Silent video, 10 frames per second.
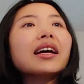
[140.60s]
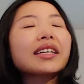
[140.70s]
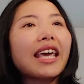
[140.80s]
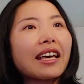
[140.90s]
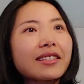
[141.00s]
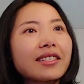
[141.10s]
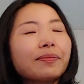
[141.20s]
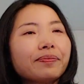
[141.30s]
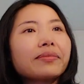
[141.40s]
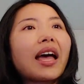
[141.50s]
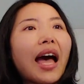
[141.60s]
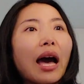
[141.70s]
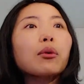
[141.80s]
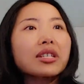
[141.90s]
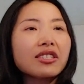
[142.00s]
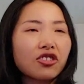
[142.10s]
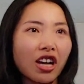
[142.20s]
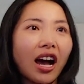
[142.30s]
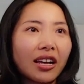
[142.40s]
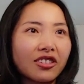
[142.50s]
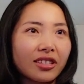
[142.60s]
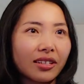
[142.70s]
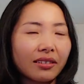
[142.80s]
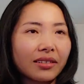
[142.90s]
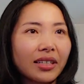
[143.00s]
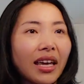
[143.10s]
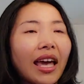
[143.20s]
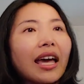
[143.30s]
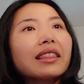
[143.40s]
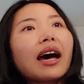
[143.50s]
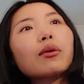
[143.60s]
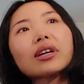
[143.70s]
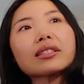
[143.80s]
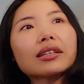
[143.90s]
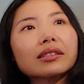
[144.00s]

Yes, I was judged and I was